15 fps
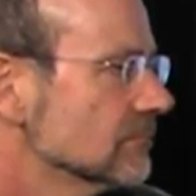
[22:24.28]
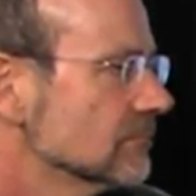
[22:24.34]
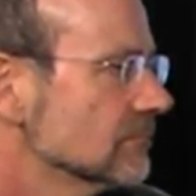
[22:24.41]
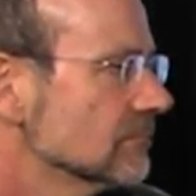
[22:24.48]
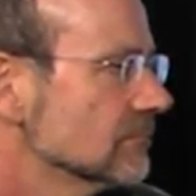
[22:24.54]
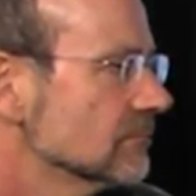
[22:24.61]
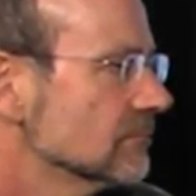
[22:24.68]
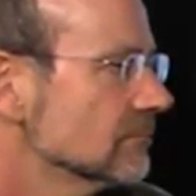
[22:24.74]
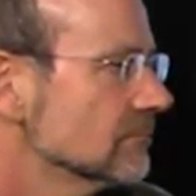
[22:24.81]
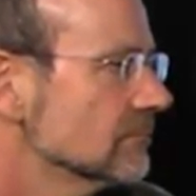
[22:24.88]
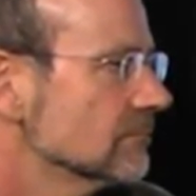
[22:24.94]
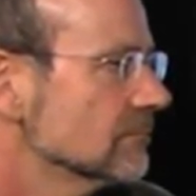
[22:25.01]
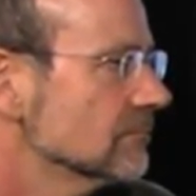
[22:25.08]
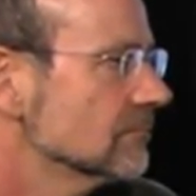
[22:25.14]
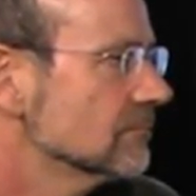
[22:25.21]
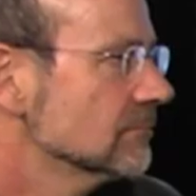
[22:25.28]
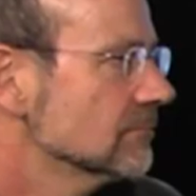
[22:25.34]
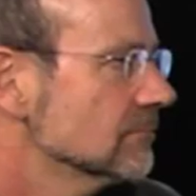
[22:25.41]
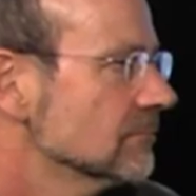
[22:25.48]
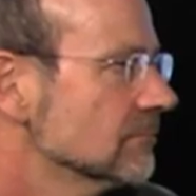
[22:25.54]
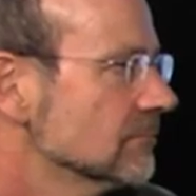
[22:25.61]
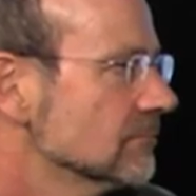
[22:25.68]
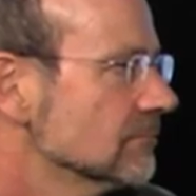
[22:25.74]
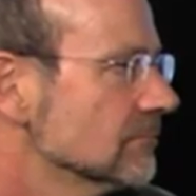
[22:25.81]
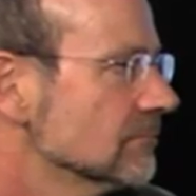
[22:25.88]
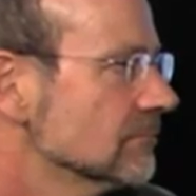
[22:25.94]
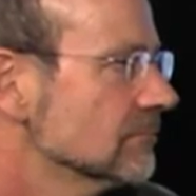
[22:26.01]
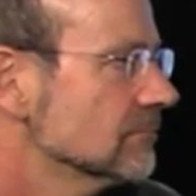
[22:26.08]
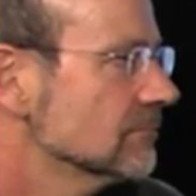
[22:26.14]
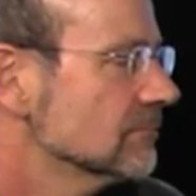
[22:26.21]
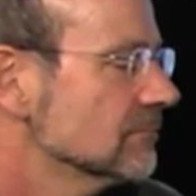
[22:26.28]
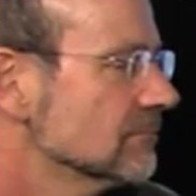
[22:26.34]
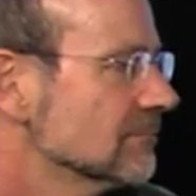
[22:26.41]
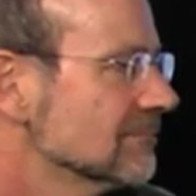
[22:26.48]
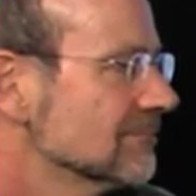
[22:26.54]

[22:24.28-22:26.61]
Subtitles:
(not speaking)